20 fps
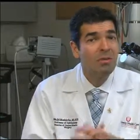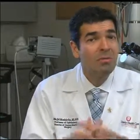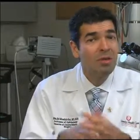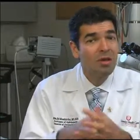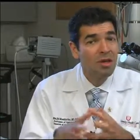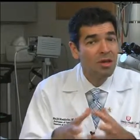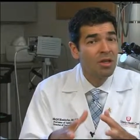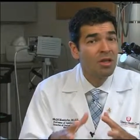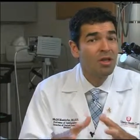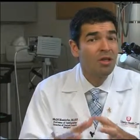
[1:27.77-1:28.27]

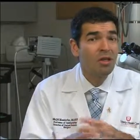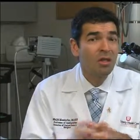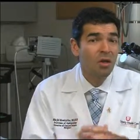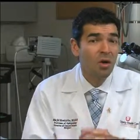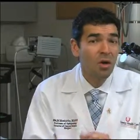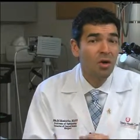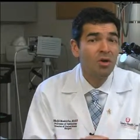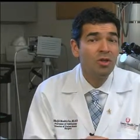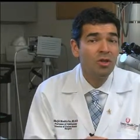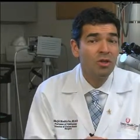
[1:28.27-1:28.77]
but I
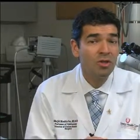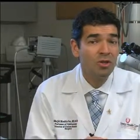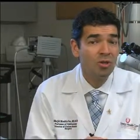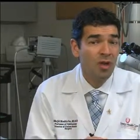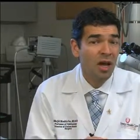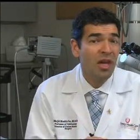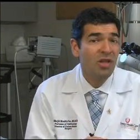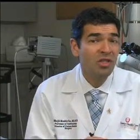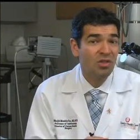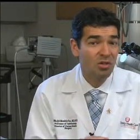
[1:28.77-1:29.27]
encourage you
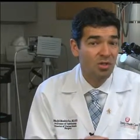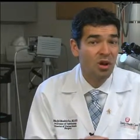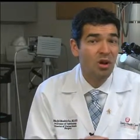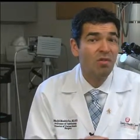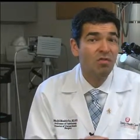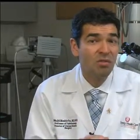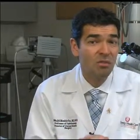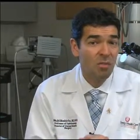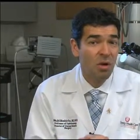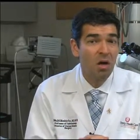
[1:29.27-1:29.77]
to ask your
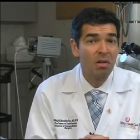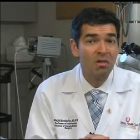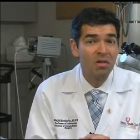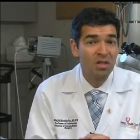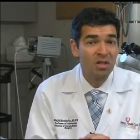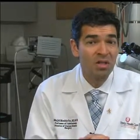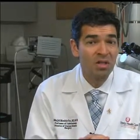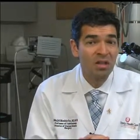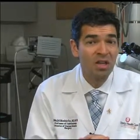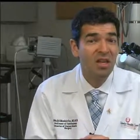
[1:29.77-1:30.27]

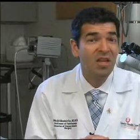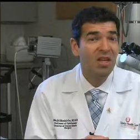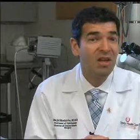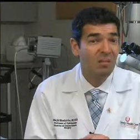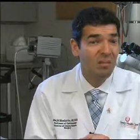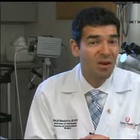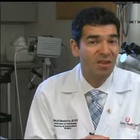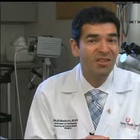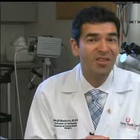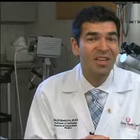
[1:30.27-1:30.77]
ophthalmologist
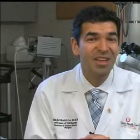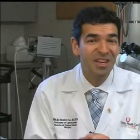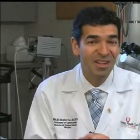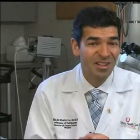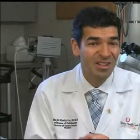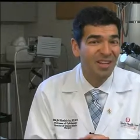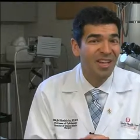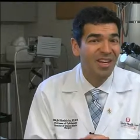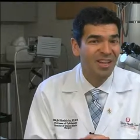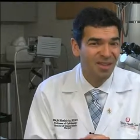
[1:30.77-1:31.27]
about
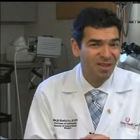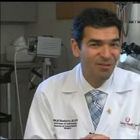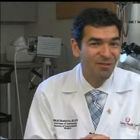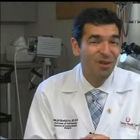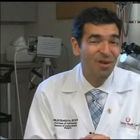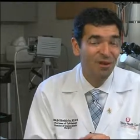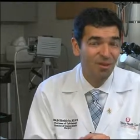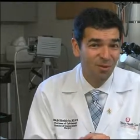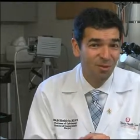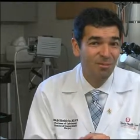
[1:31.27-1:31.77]
conductive
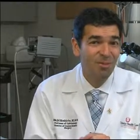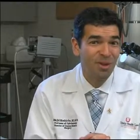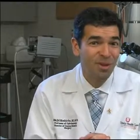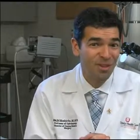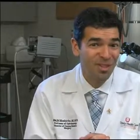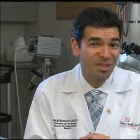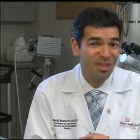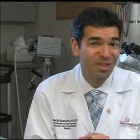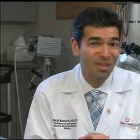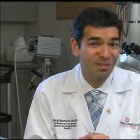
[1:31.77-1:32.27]

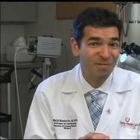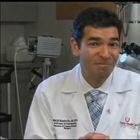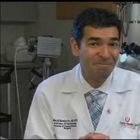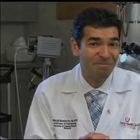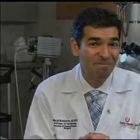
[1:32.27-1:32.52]
keratoplasty.